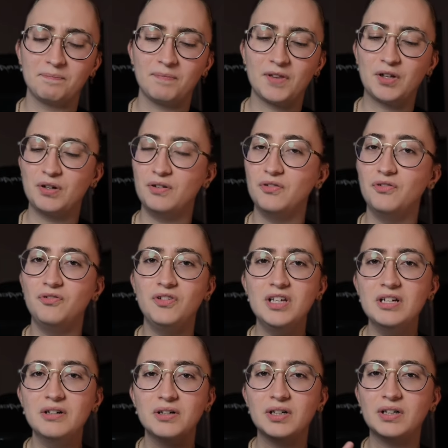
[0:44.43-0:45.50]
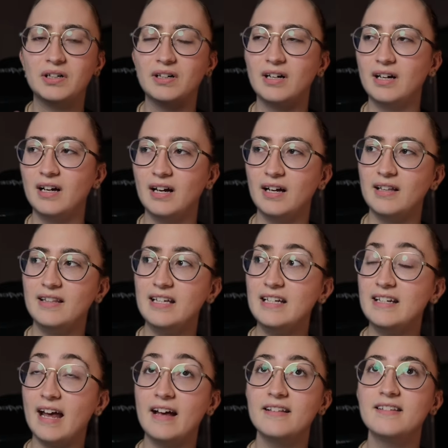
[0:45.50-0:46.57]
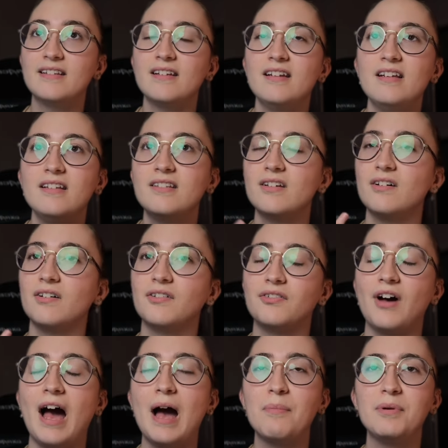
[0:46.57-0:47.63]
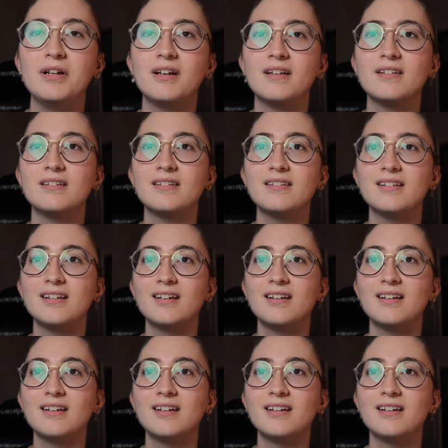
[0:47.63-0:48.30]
could feel the intensities of happiness